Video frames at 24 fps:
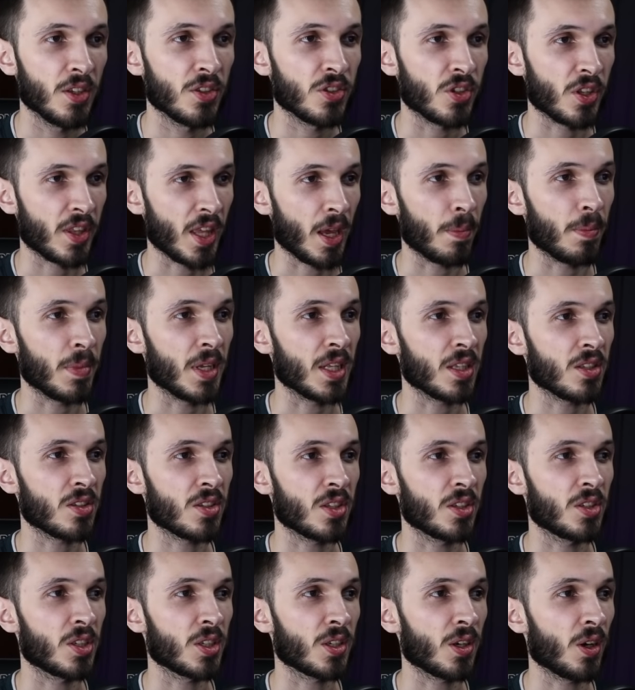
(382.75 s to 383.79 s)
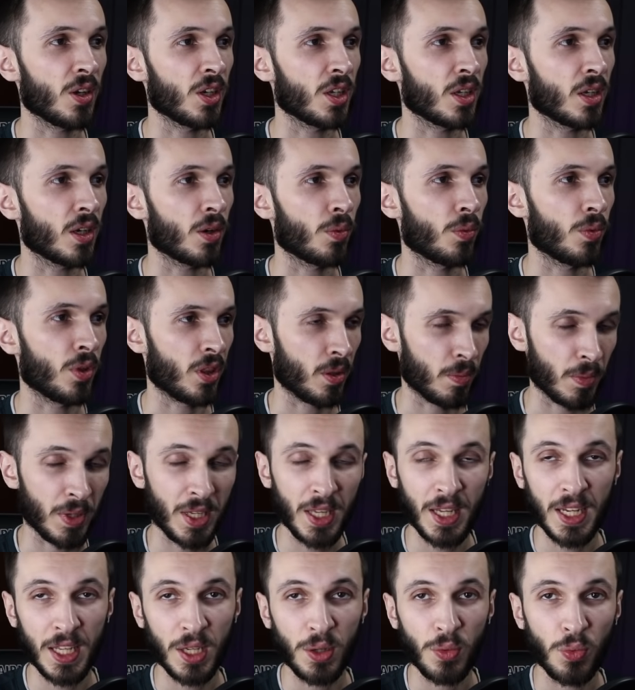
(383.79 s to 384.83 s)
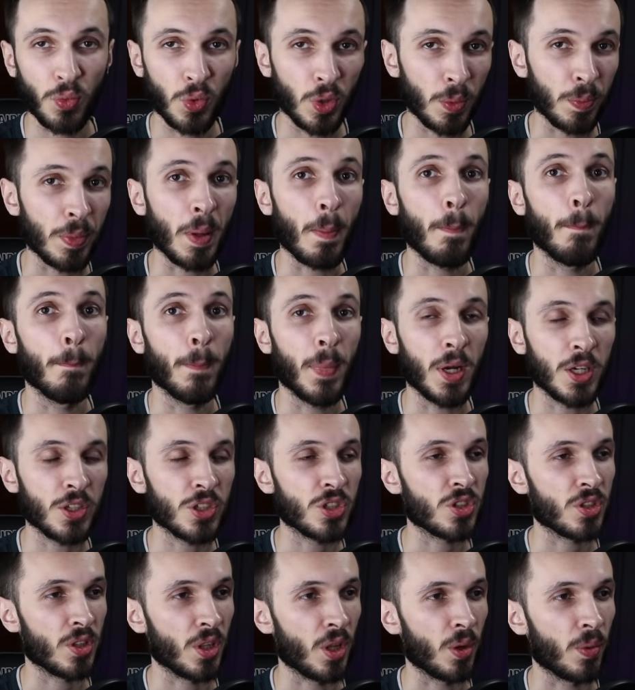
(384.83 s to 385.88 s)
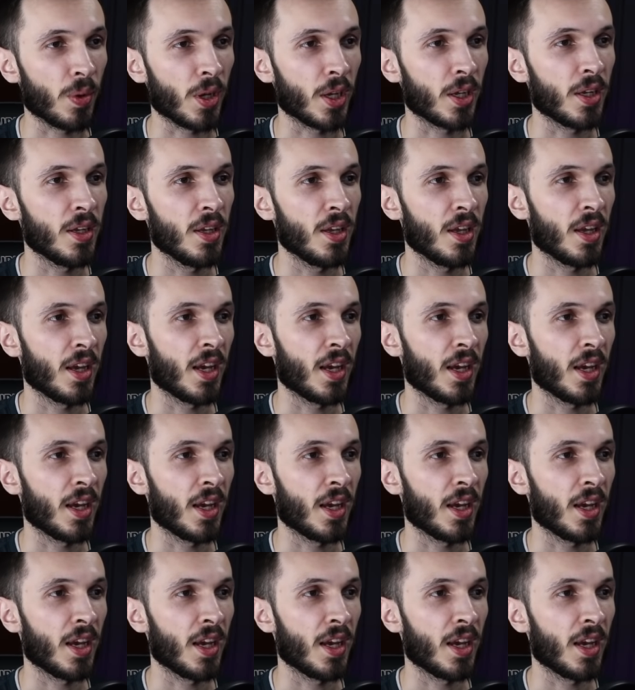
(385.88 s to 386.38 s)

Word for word: So that means that decoding with a mechanic will be much slower